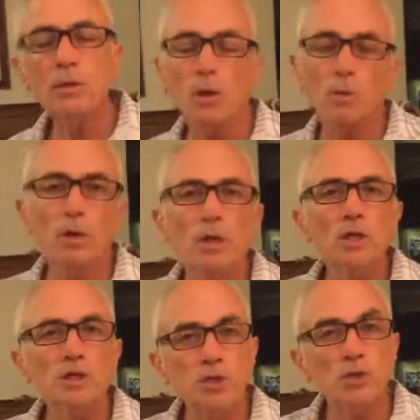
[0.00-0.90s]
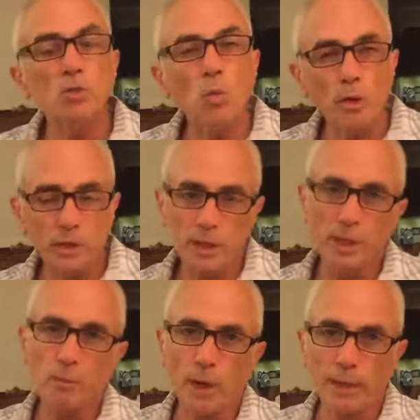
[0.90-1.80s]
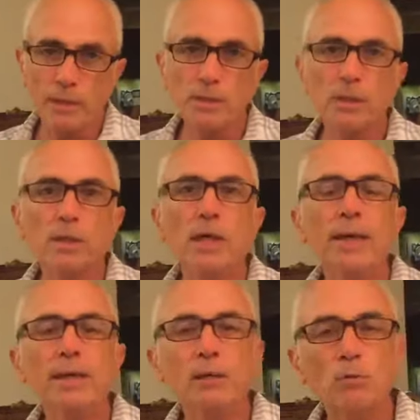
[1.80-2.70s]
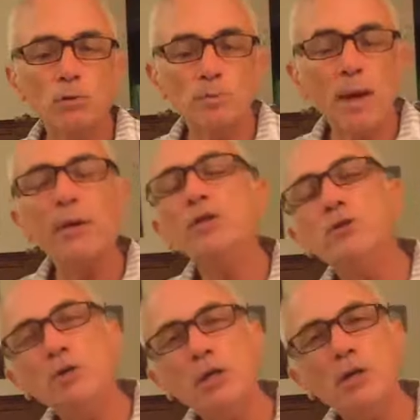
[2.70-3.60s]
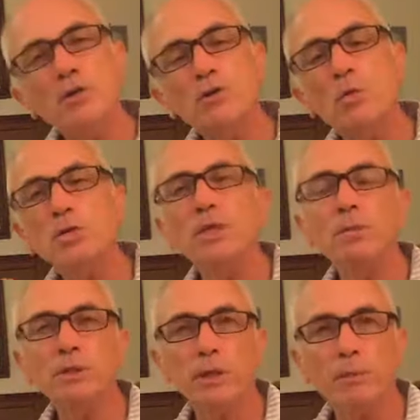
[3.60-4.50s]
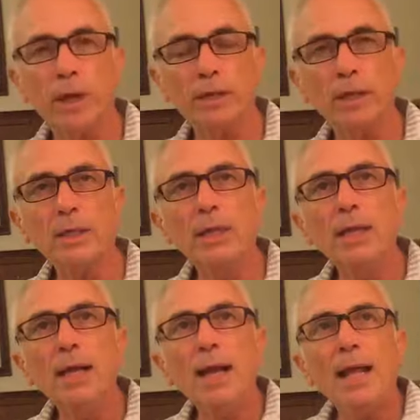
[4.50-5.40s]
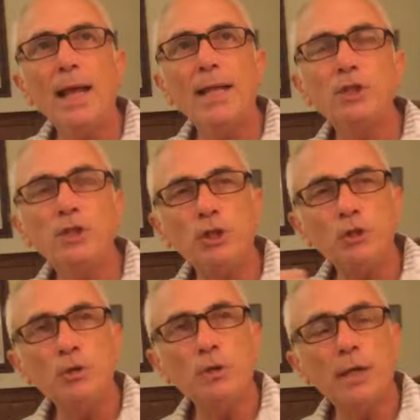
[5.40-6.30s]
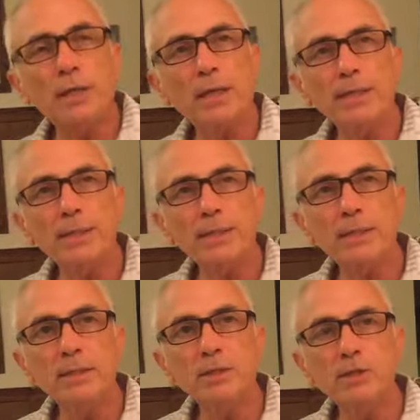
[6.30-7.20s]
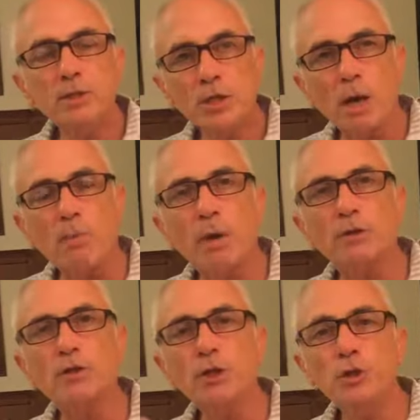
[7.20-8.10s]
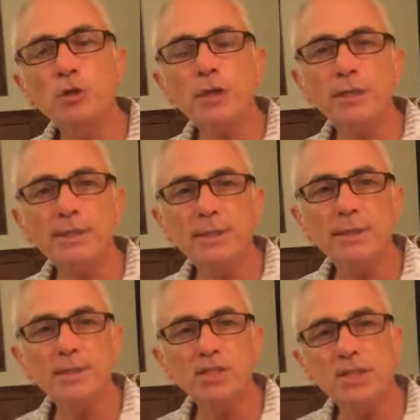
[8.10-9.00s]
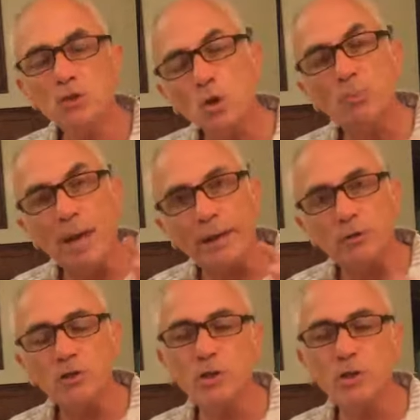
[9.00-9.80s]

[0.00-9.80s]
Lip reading: No. She just wanted to get pregnant and was married 2 years, wasn't able to get pregnant. And she knew that she's a chiropractor, she knew that I did these things called patterns.